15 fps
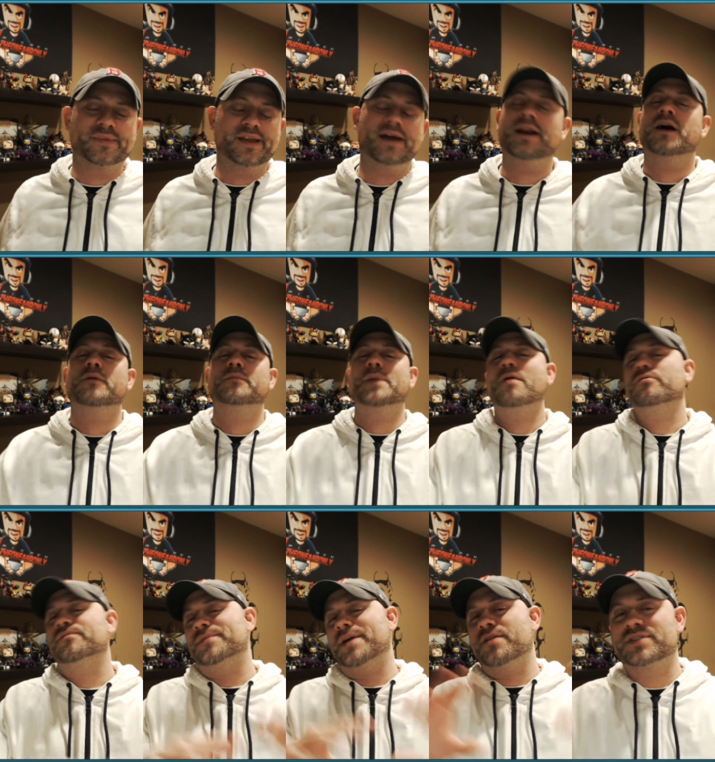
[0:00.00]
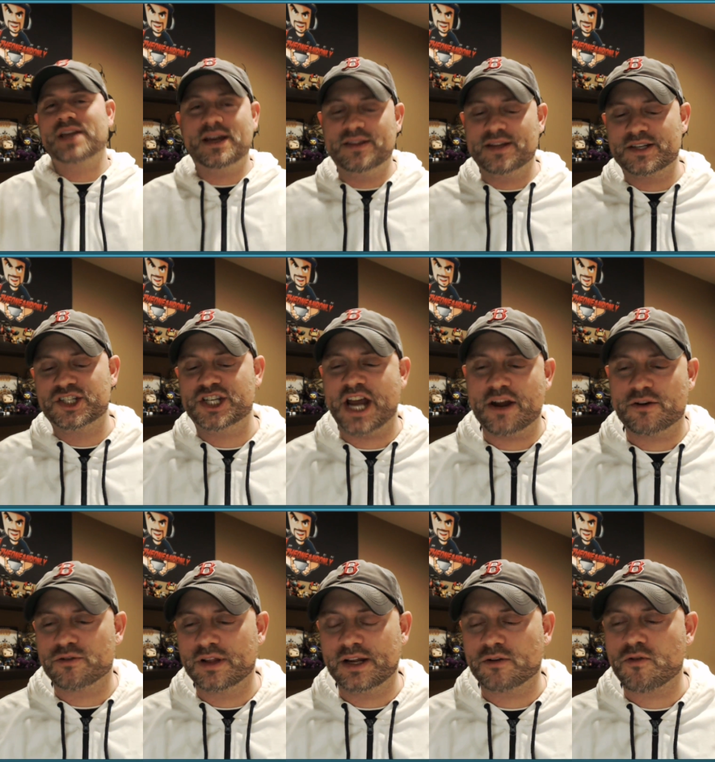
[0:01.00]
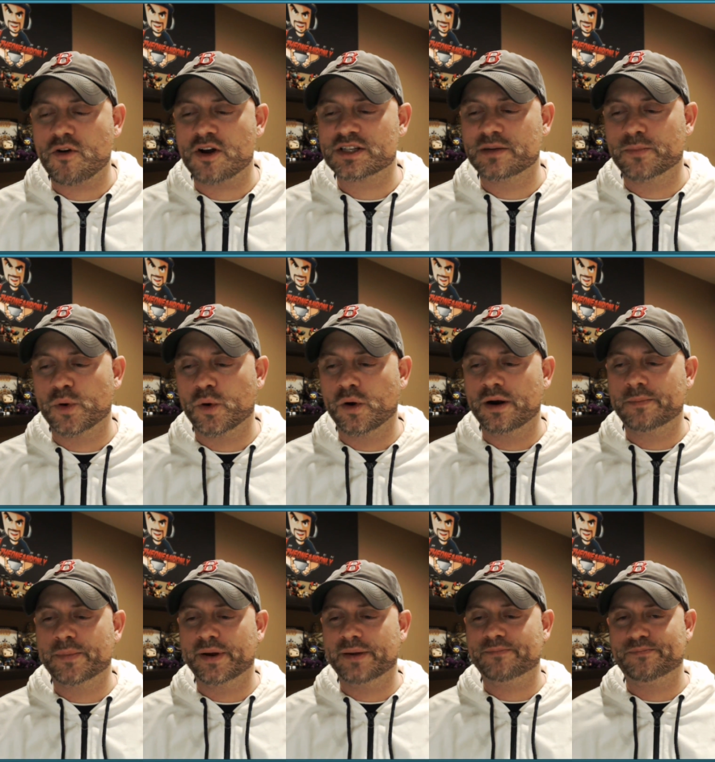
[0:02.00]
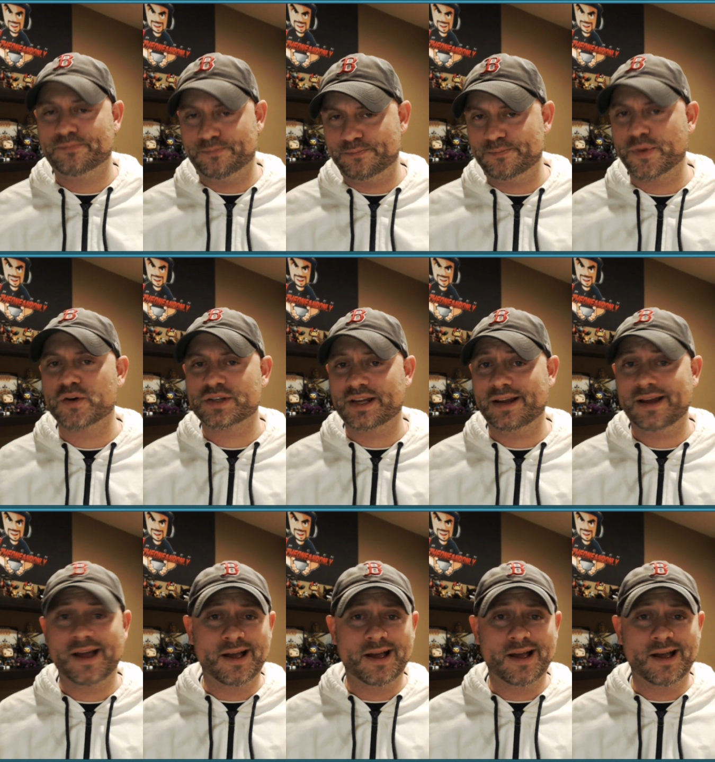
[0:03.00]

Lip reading: and I'll say this generally across the board, but personally,